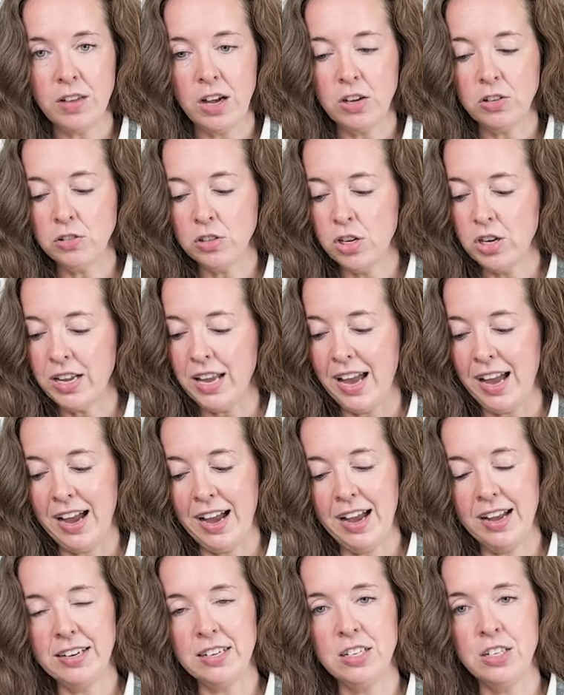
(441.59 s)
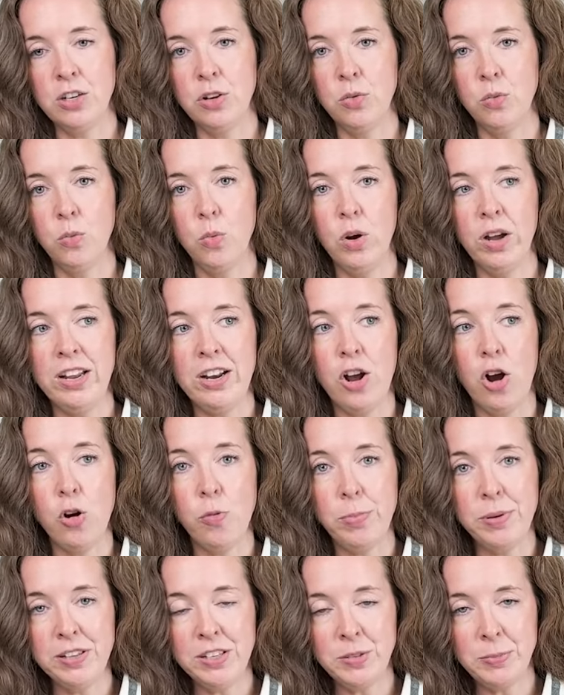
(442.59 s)
I'll look at what
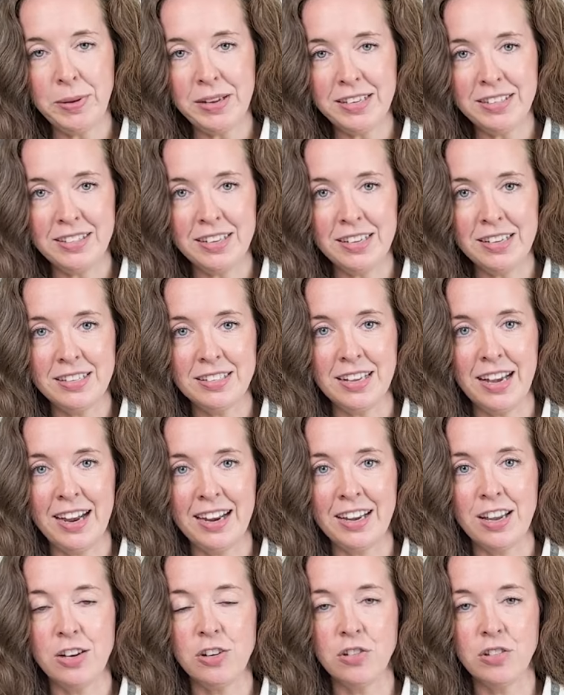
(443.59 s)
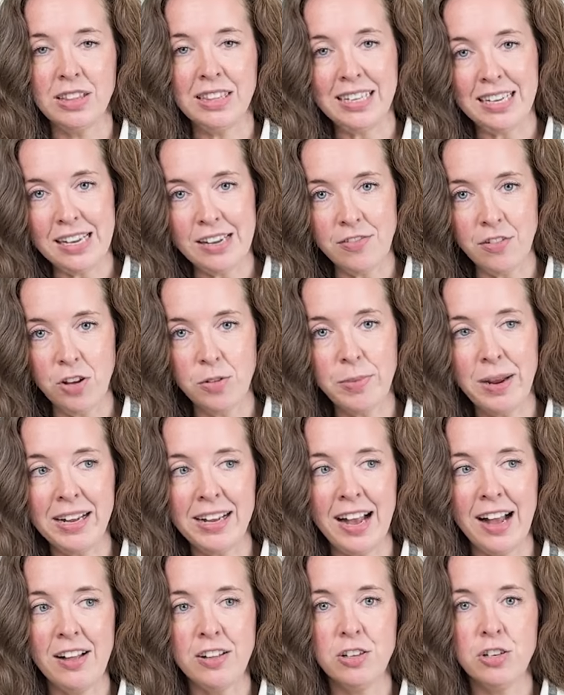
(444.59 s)
open spaces I can leave on my
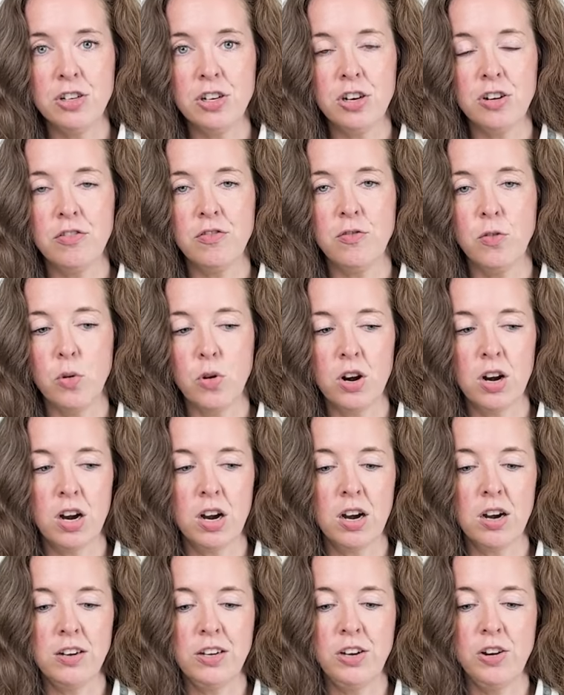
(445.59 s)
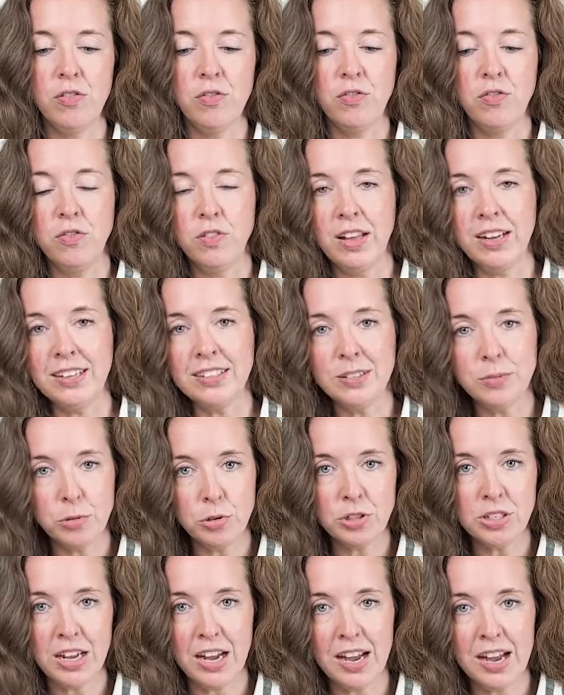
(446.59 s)
calendar for,
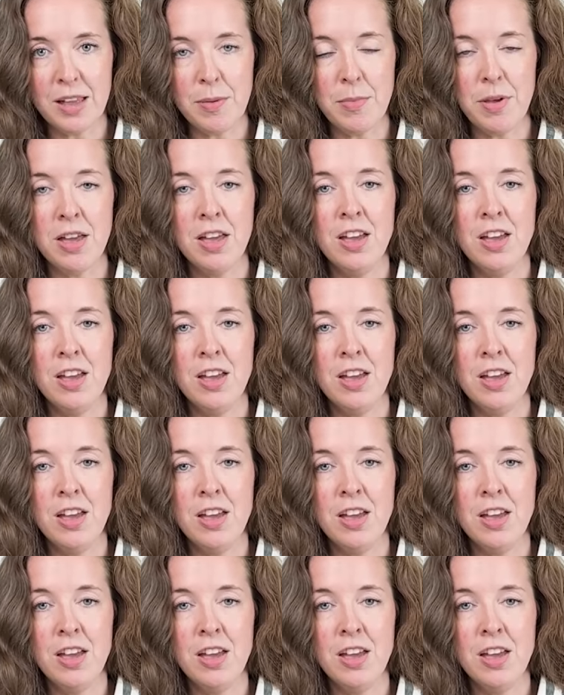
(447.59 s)
flexible time.